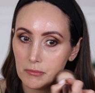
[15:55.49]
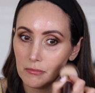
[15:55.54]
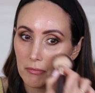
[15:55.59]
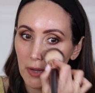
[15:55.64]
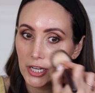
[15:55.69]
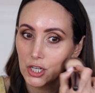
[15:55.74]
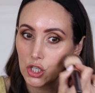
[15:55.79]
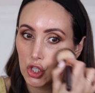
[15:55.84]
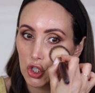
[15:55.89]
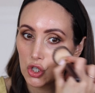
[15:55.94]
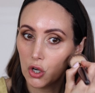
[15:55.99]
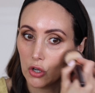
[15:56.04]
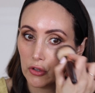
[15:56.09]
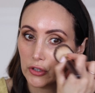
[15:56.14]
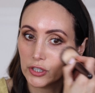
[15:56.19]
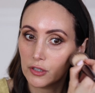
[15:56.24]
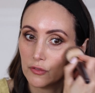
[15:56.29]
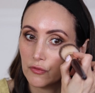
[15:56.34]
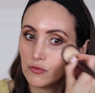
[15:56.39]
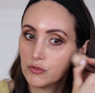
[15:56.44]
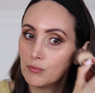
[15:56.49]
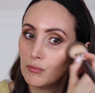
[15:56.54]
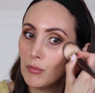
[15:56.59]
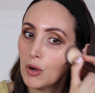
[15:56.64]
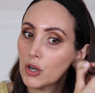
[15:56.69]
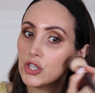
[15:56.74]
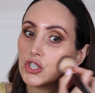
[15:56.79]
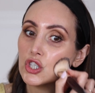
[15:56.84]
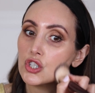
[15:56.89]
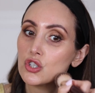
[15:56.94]
make sure that you've
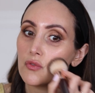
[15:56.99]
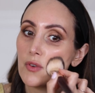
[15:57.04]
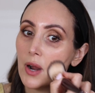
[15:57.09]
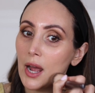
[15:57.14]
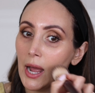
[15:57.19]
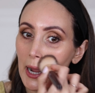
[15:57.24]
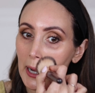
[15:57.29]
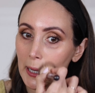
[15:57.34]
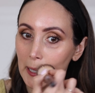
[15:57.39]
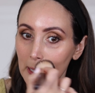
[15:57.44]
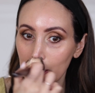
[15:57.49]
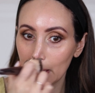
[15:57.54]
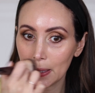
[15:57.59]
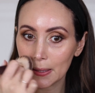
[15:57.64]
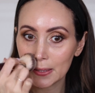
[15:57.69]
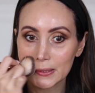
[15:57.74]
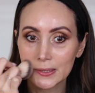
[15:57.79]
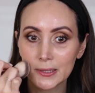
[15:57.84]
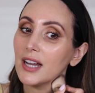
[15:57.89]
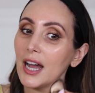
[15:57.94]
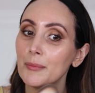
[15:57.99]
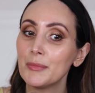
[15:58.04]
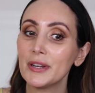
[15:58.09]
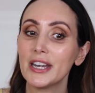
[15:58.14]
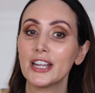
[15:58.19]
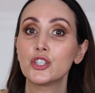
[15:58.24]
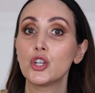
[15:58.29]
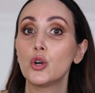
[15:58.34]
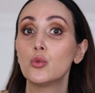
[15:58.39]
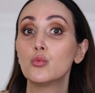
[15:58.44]
moisturized. I
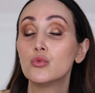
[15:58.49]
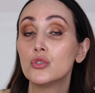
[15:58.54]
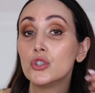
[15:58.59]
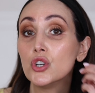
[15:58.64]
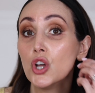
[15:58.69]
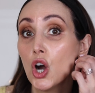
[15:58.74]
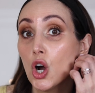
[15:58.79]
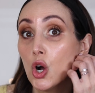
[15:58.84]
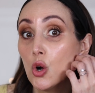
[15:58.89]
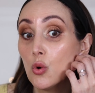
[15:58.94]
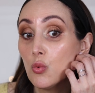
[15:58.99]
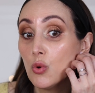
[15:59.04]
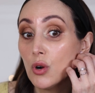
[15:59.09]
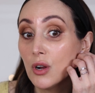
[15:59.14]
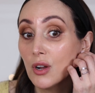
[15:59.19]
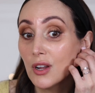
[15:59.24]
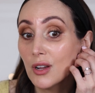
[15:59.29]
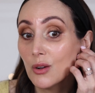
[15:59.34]
mean, I don't know